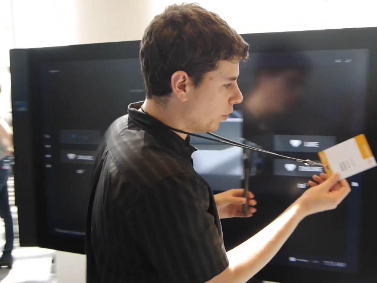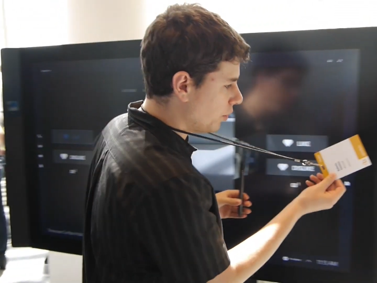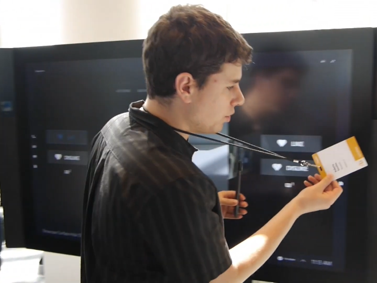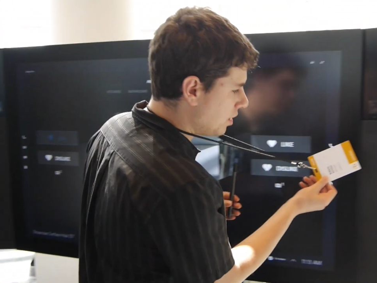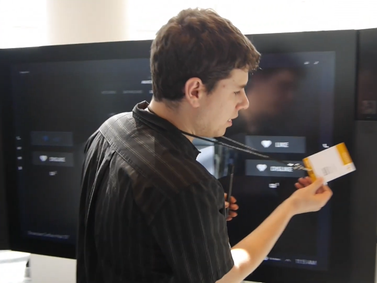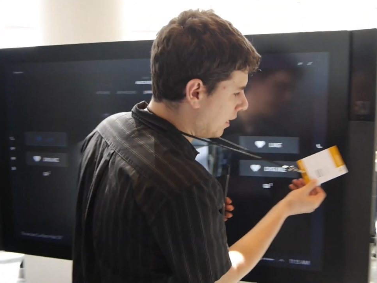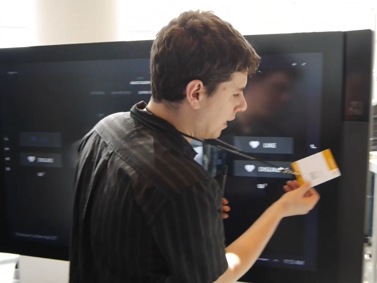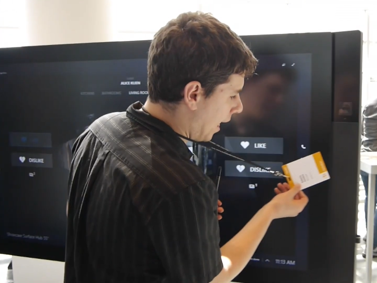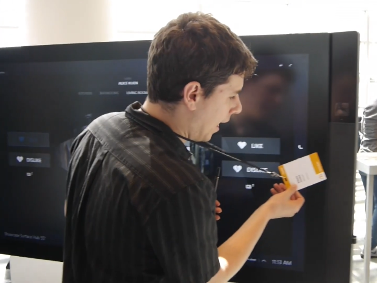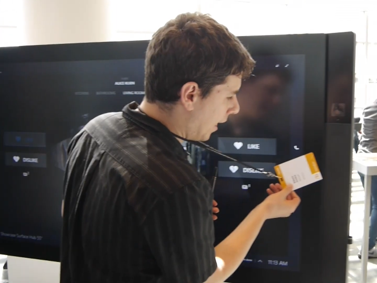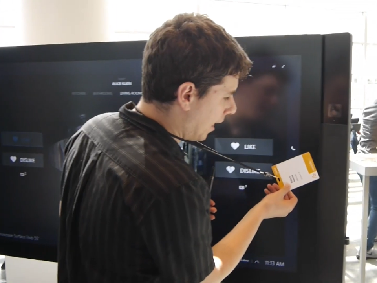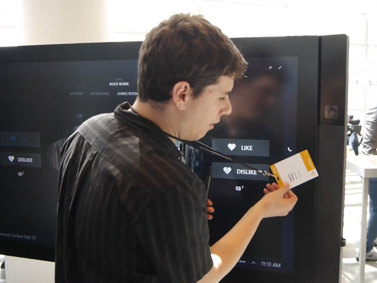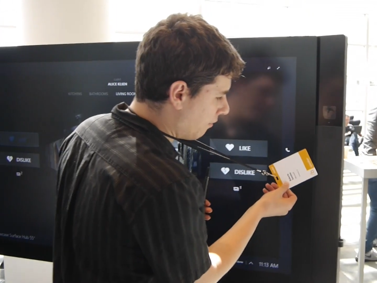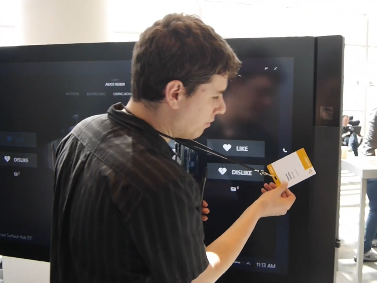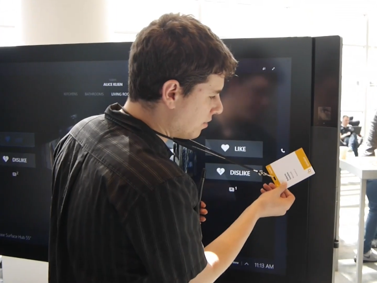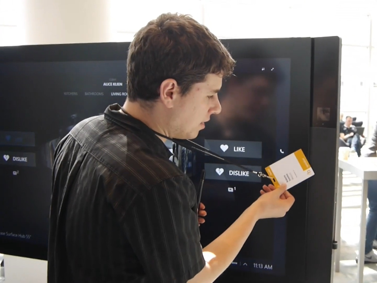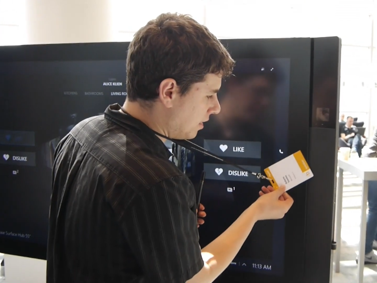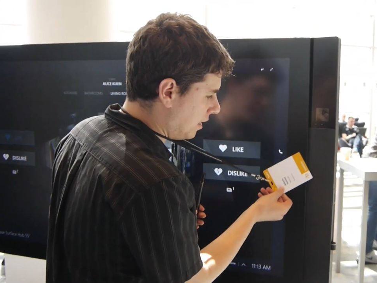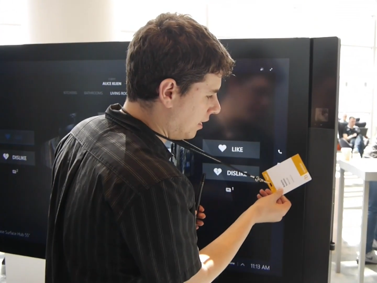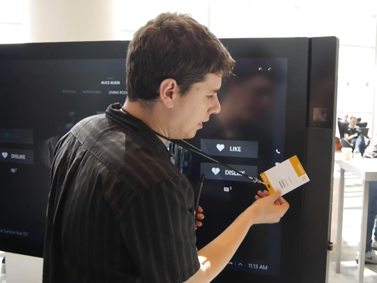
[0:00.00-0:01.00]
using
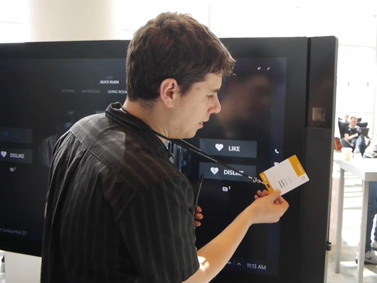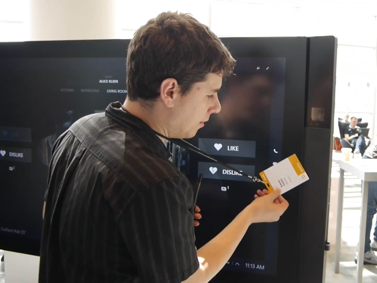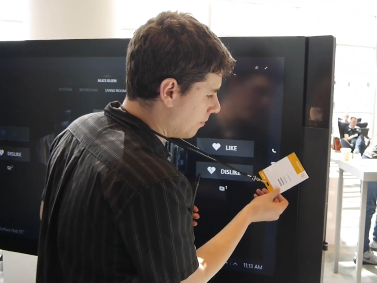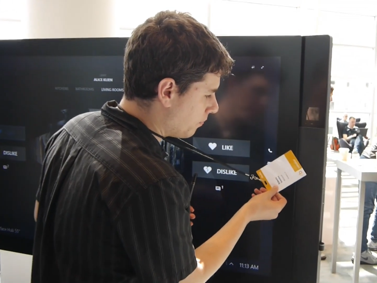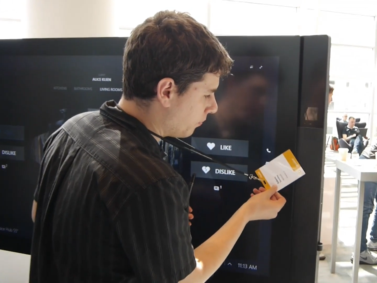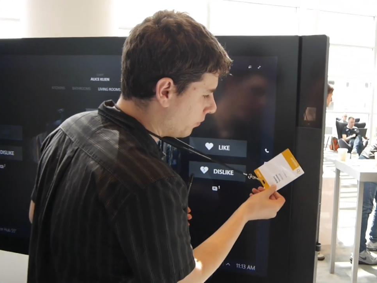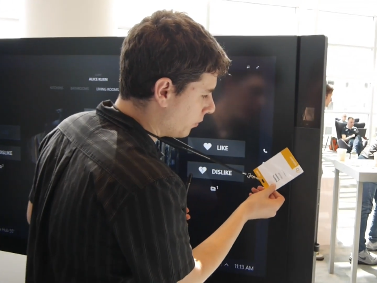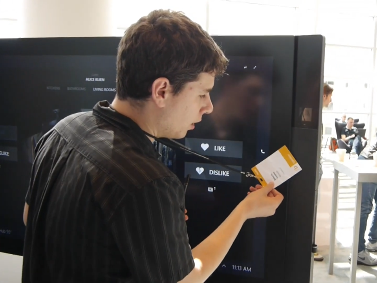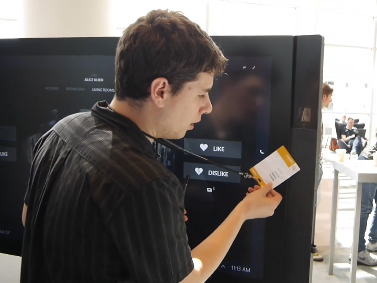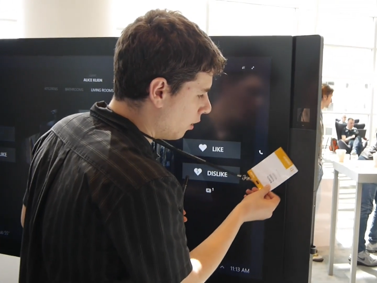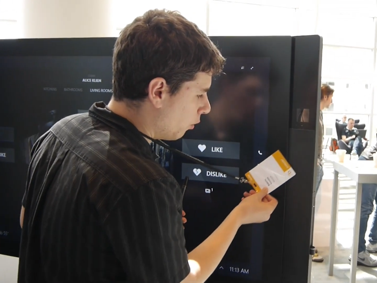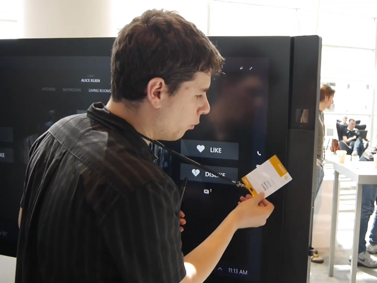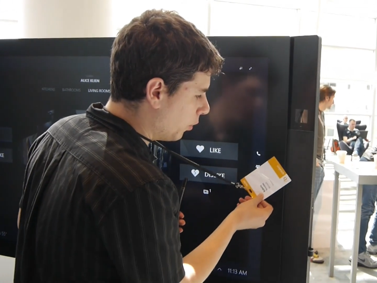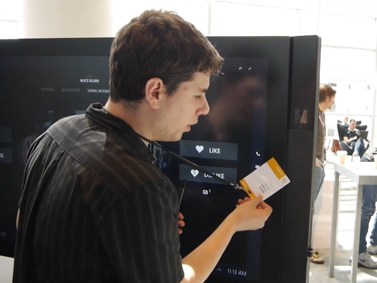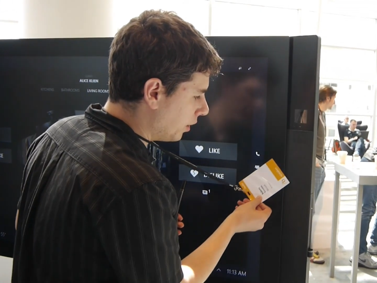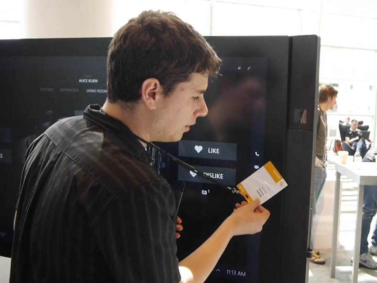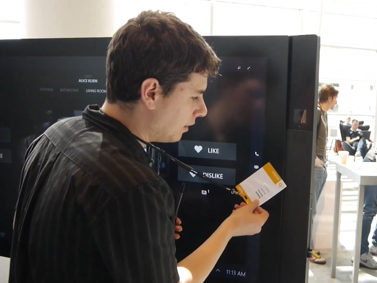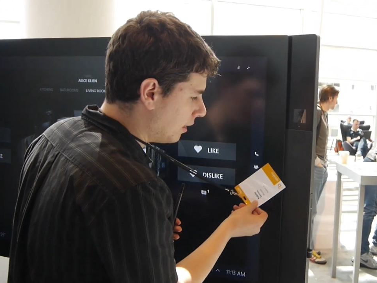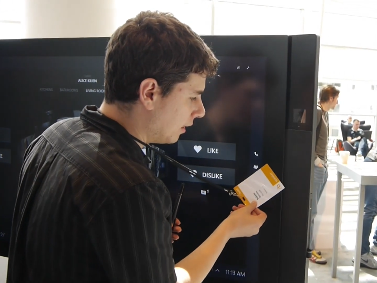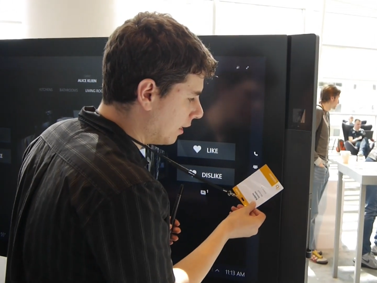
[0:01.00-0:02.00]
NFC
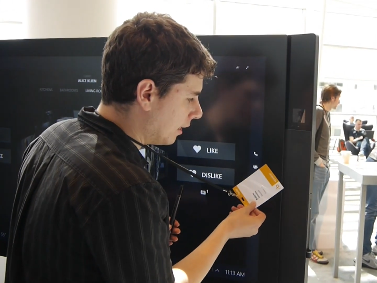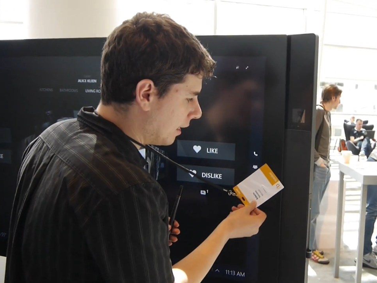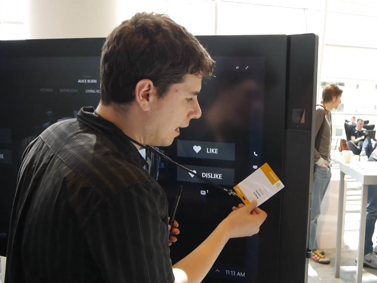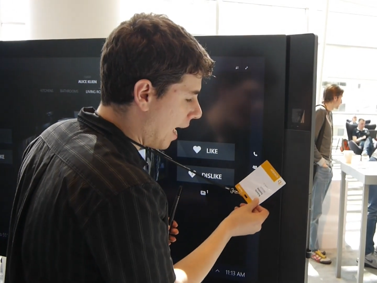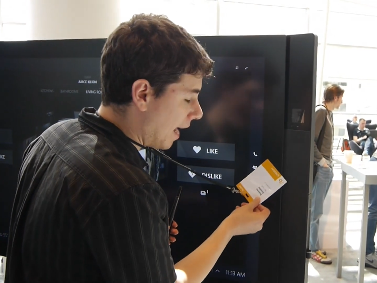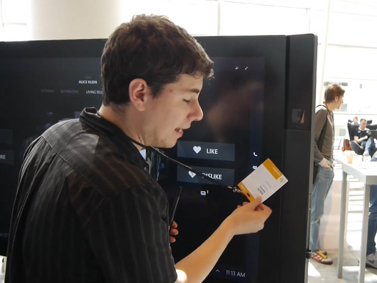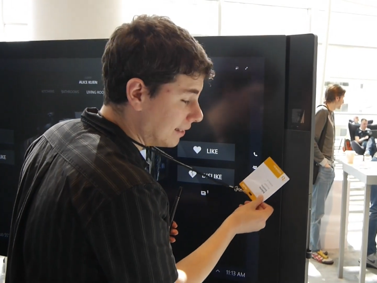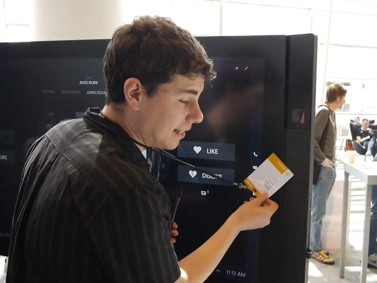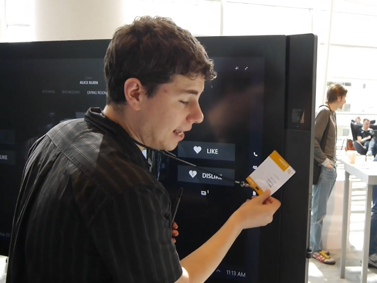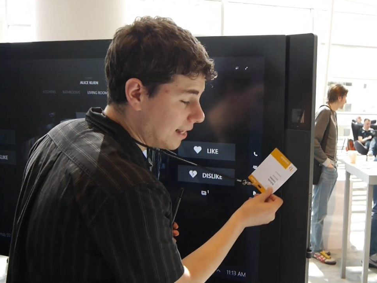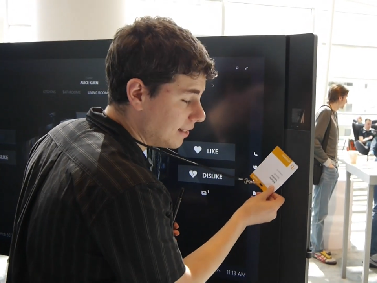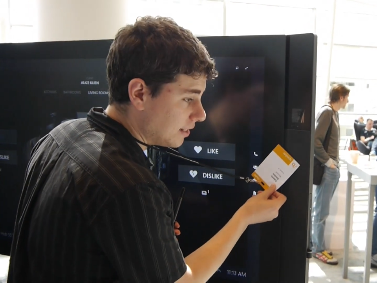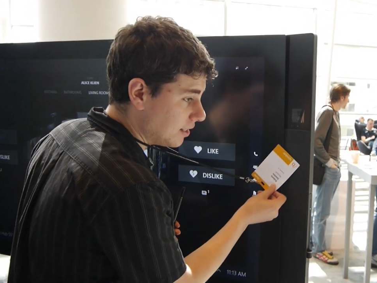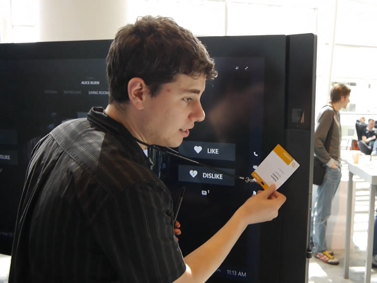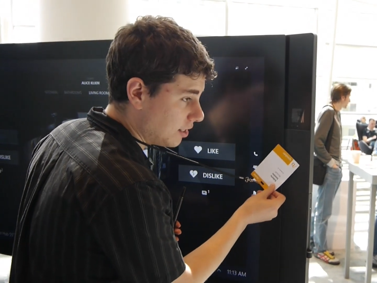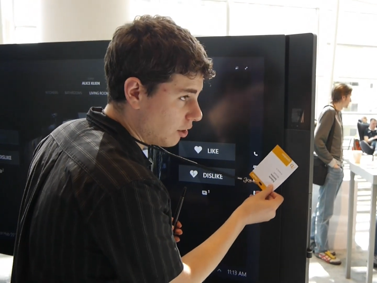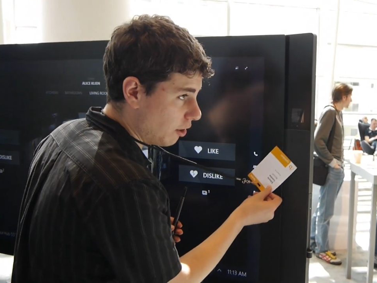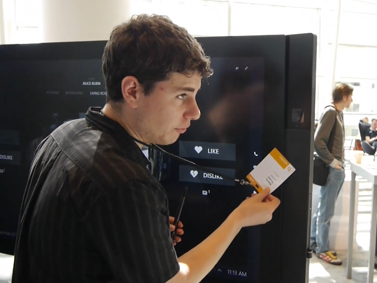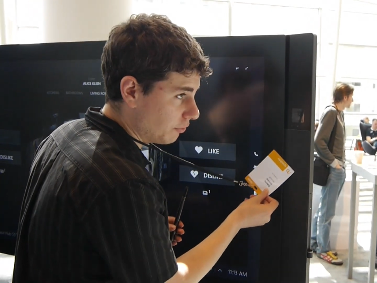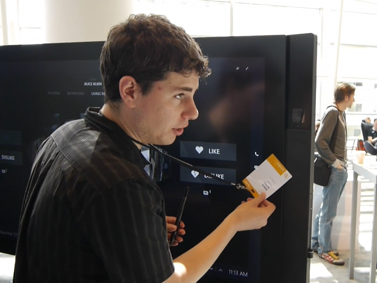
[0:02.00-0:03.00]
with the
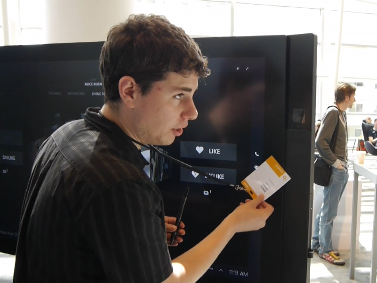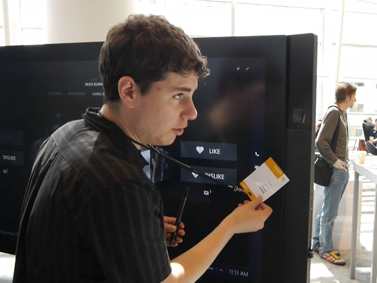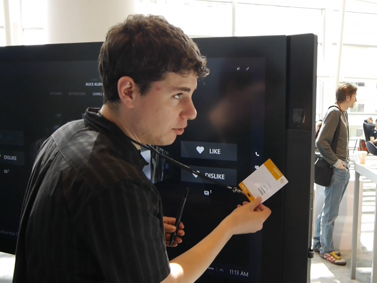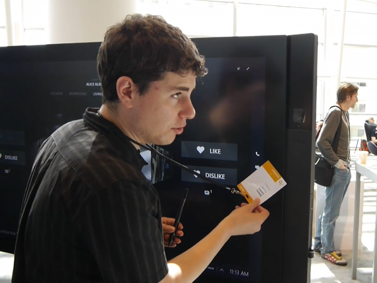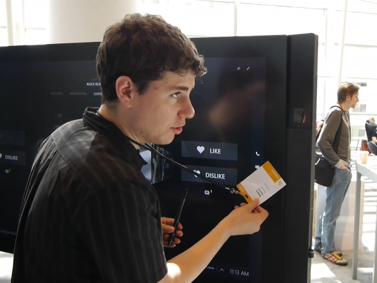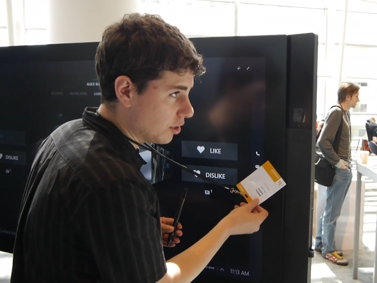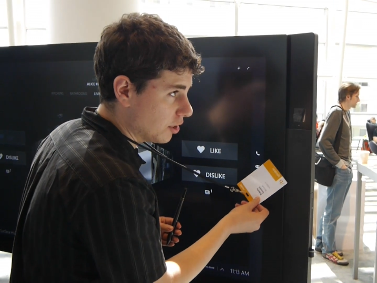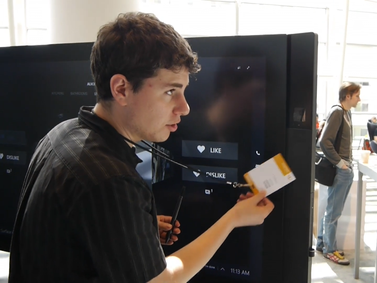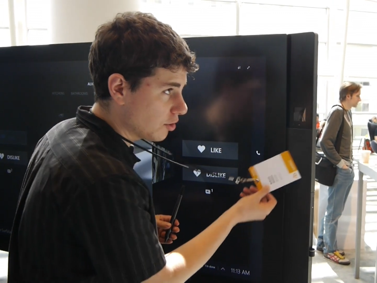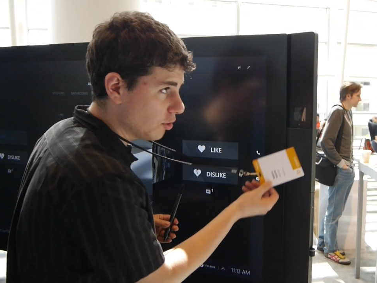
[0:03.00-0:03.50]
identity of the user.